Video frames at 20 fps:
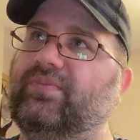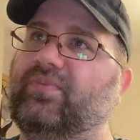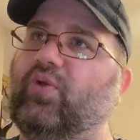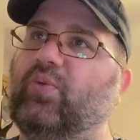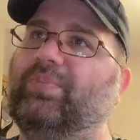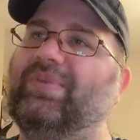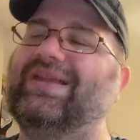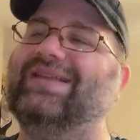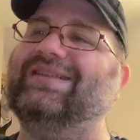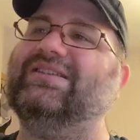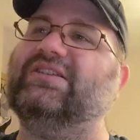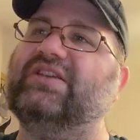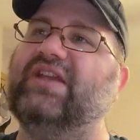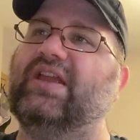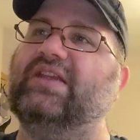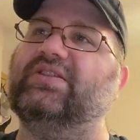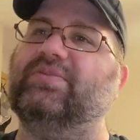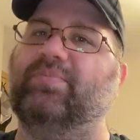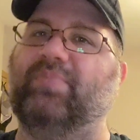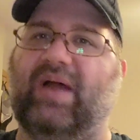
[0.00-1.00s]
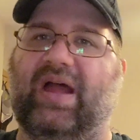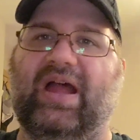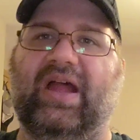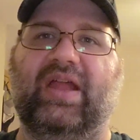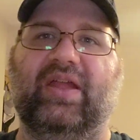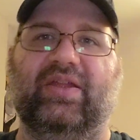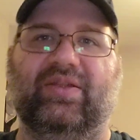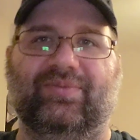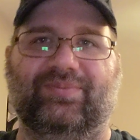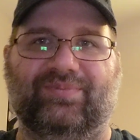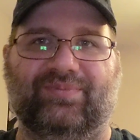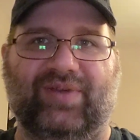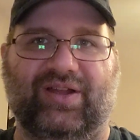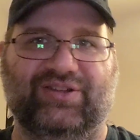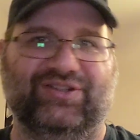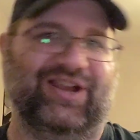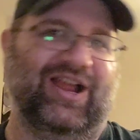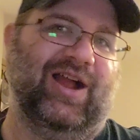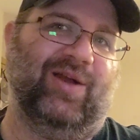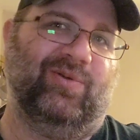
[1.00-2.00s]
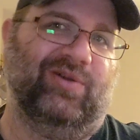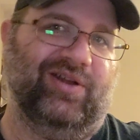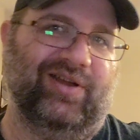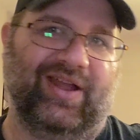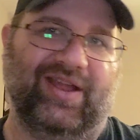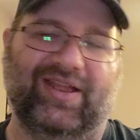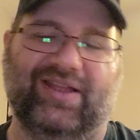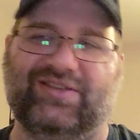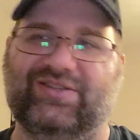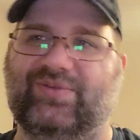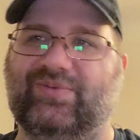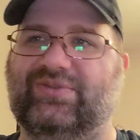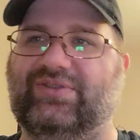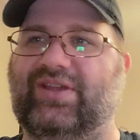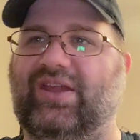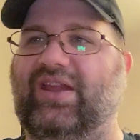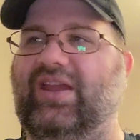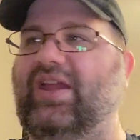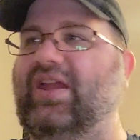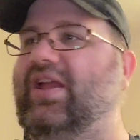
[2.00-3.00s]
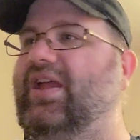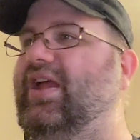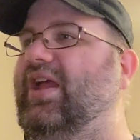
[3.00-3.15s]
they're being chased by a Jawa, I guess you would say.